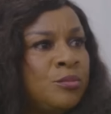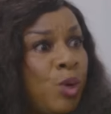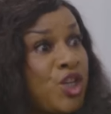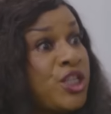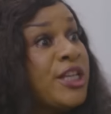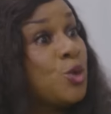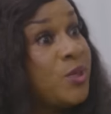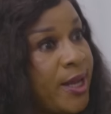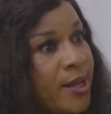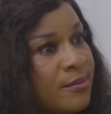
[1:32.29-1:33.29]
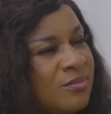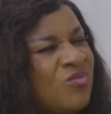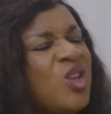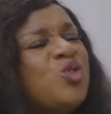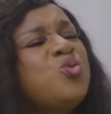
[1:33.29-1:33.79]
But you see,
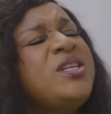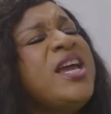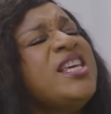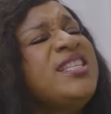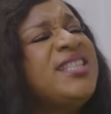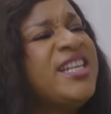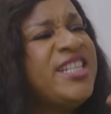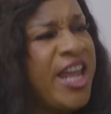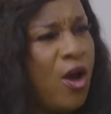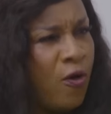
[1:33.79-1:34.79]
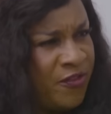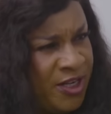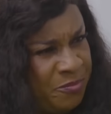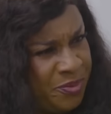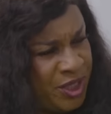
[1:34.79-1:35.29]
today is a day of
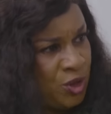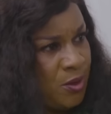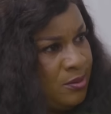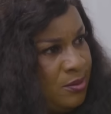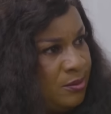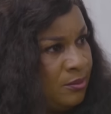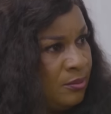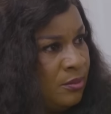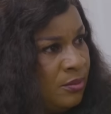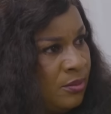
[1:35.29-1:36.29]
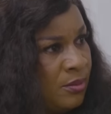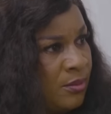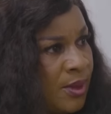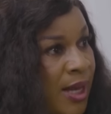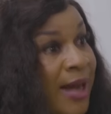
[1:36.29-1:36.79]
liberation.
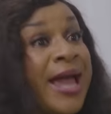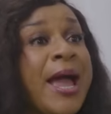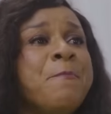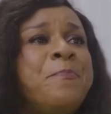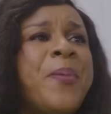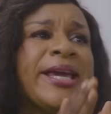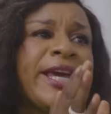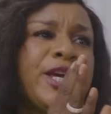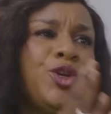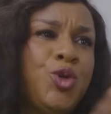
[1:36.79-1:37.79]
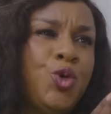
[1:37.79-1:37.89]
And I am begging